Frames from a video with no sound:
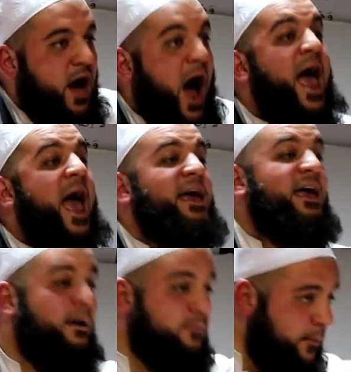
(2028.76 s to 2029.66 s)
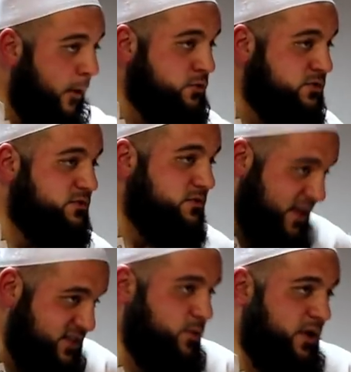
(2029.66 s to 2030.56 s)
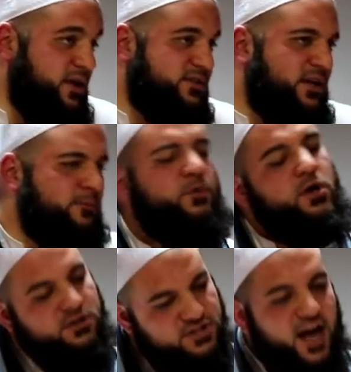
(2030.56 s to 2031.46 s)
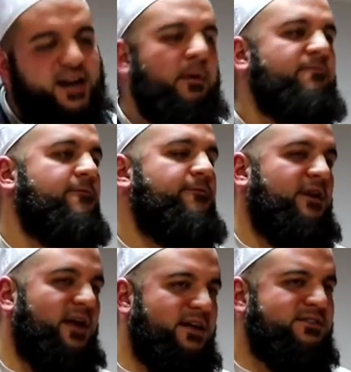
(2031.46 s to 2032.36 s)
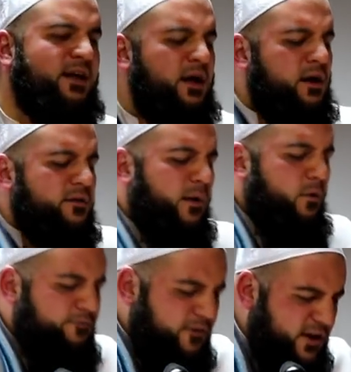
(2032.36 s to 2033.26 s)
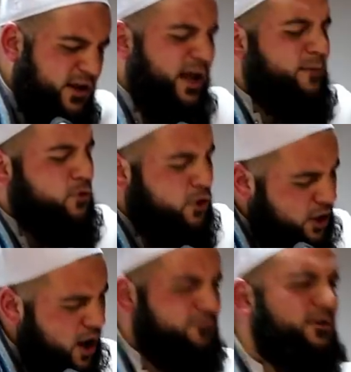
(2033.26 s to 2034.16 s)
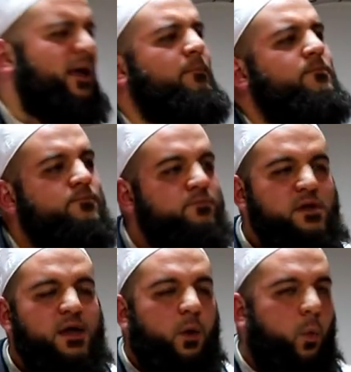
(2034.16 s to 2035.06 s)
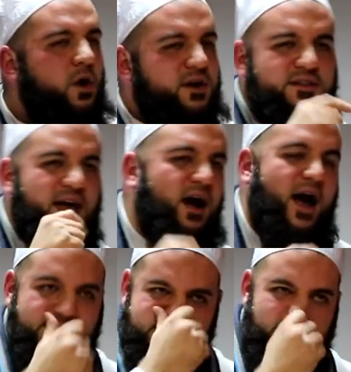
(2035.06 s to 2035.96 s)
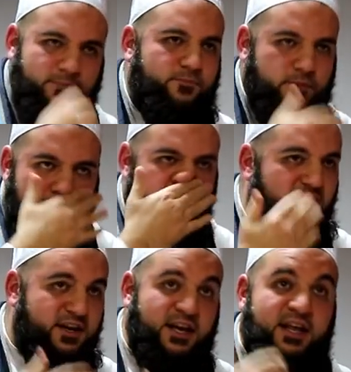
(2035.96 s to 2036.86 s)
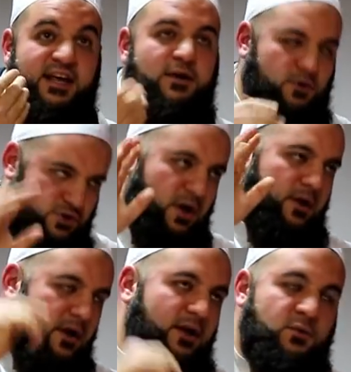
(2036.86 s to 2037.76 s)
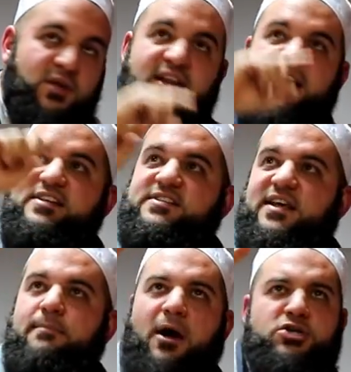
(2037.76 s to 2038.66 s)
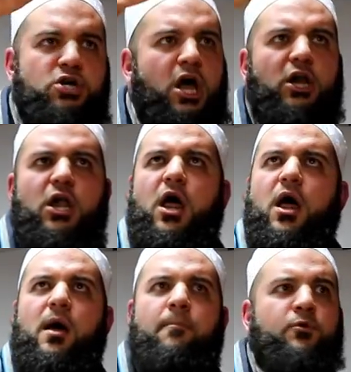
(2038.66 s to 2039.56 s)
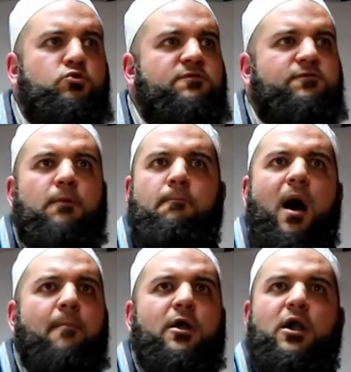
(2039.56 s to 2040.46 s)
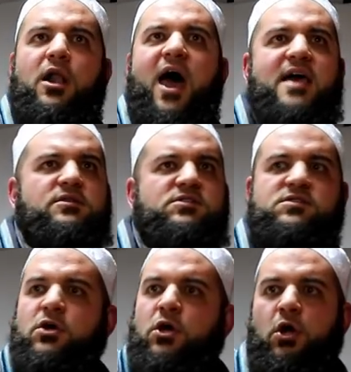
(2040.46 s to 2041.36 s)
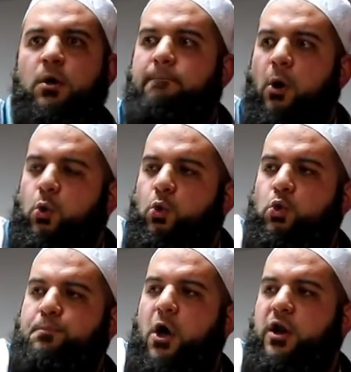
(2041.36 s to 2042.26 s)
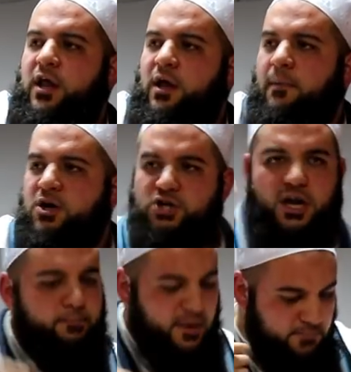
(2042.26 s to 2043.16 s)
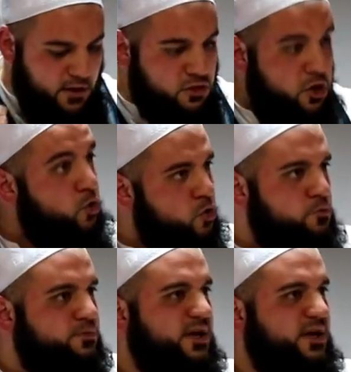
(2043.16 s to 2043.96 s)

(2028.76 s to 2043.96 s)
I hate him the most. That's what he said. Tied him up for 3 days. They were feeding him, looking after him. What did that guy see? Did he see, mashallah, beautiful marble lights, bakhur burning, mashallah, big thobes,